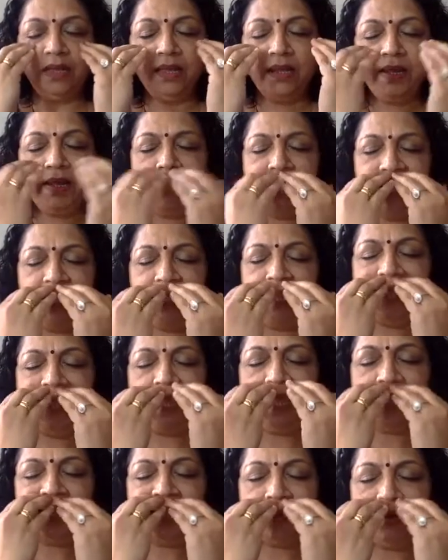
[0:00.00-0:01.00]
I
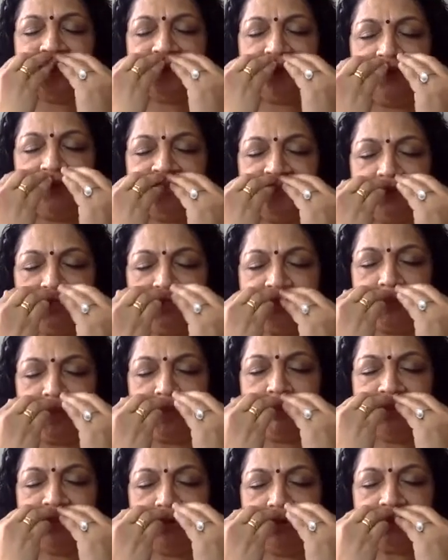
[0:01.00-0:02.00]
hate all of those
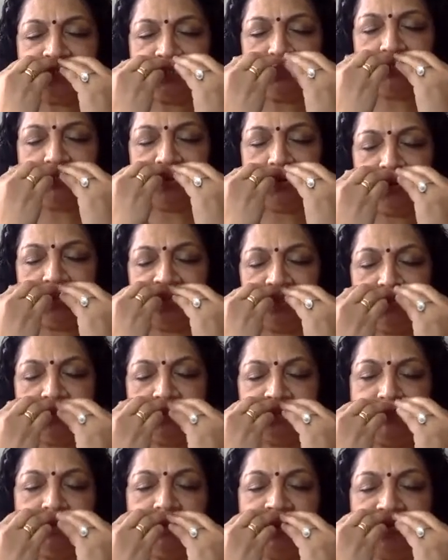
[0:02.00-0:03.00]
people who supported those
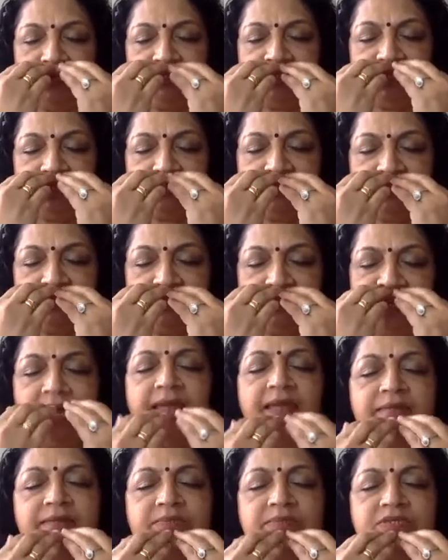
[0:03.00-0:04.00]
policies.
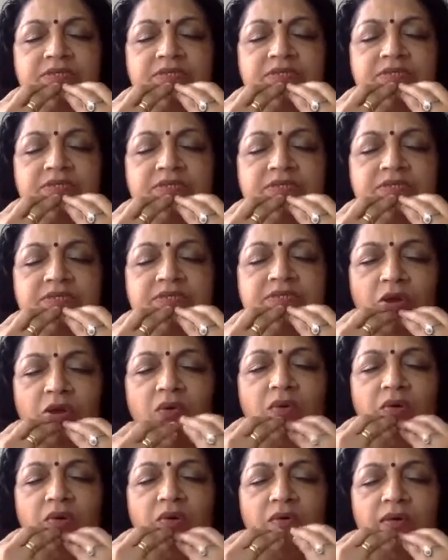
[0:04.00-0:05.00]
I am
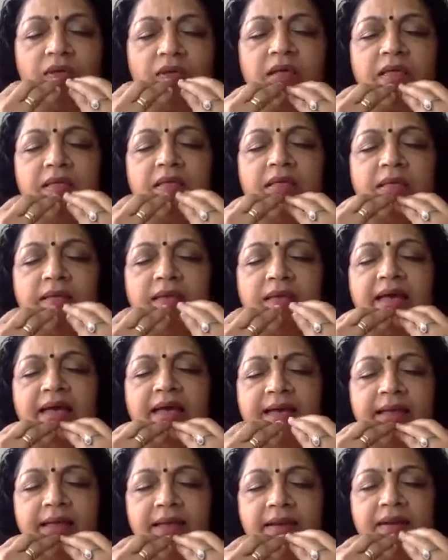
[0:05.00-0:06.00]
so
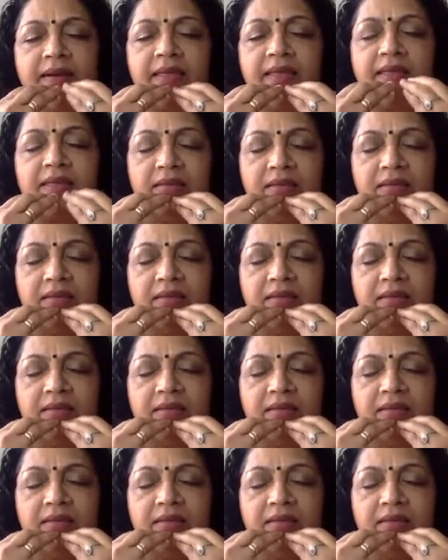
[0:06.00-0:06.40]
angry.